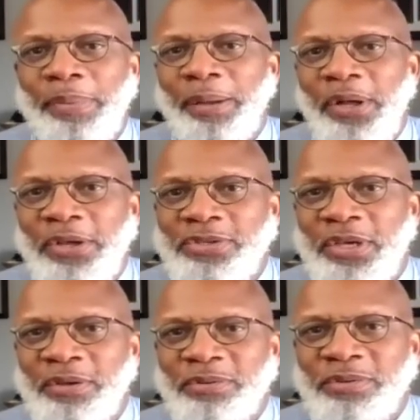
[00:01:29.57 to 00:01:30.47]
But I'm
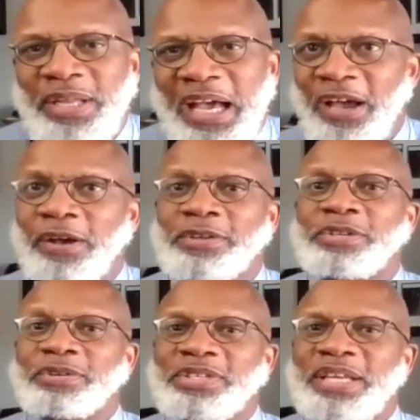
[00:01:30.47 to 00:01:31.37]
also, I
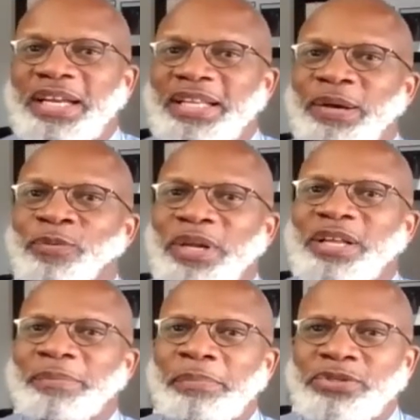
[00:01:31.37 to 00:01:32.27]
also decided that
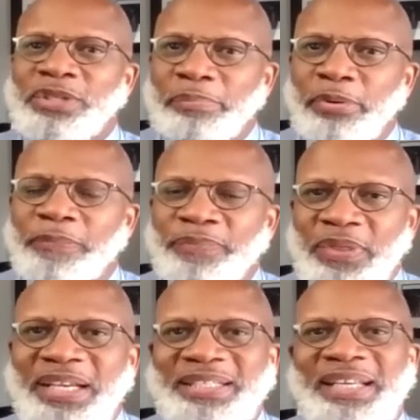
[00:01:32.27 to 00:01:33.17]
one of the most
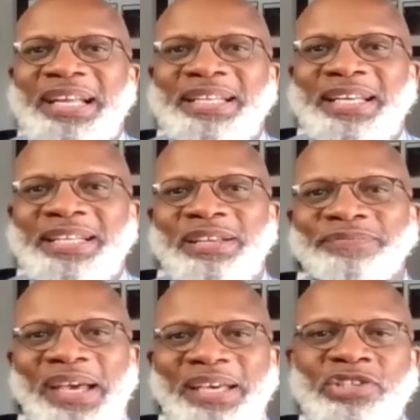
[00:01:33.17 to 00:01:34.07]
important things that I did is
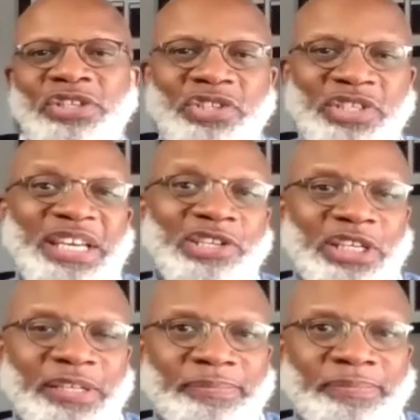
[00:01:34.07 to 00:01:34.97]
if I could just
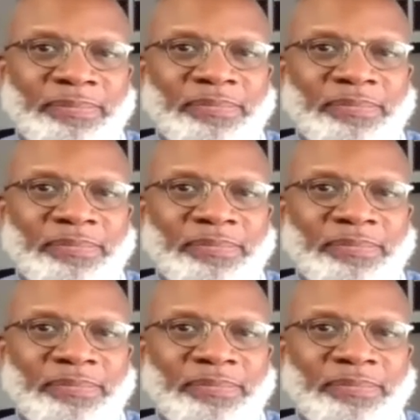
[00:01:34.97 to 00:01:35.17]
teach it,